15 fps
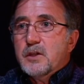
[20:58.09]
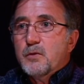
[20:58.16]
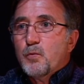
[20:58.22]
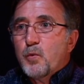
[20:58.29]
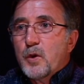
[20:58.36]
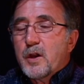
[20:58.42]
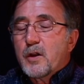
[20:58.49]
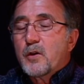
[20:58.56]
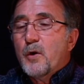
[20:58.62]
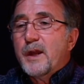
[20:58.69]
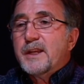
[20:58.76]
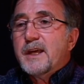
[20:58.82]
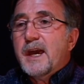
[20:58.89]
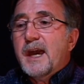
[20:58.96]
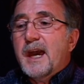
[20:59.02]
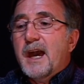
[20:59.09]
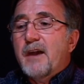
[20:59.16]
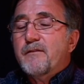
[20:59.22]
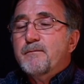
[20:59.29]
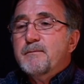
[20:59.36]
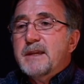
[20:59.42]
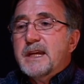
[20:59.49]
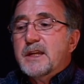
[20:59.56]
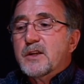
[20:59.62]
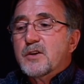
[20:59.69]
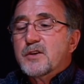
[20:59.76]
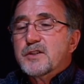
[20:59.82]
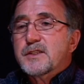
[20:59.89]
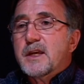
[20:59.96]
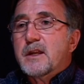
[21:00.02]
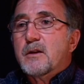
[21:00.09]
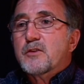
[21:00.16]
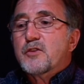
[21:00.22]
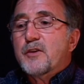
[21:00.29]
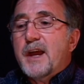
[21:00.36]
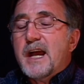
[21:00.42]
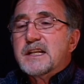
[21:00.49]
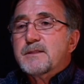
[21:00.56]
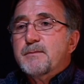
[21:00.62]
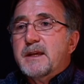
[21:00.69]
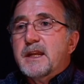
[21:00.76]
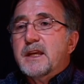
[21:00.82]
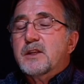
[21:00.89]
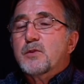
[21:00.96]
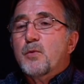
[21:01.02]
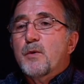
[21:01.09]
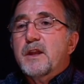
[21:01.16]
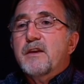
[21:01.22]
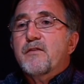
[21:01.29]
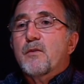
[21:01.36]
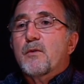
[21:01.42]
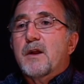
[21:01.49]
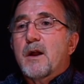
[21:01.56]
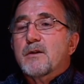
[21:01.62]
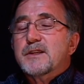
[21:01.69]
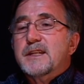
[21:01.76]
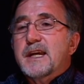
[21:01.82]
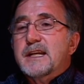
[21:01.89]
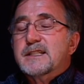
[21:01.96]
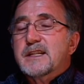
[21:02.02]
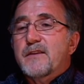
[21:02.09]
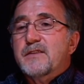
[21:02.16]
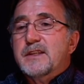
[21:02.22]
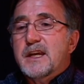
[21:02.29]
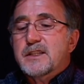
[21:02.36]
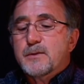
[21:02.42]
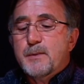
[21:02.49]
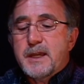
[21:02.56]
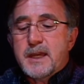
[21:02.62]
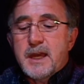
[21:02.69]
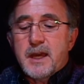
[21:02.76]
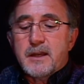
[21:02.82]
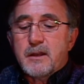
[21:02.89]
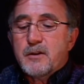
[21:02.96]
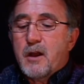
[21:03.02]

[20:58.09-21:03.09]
we're going to have meters that are transmitting 24 hours a day, 7 days a week. Now,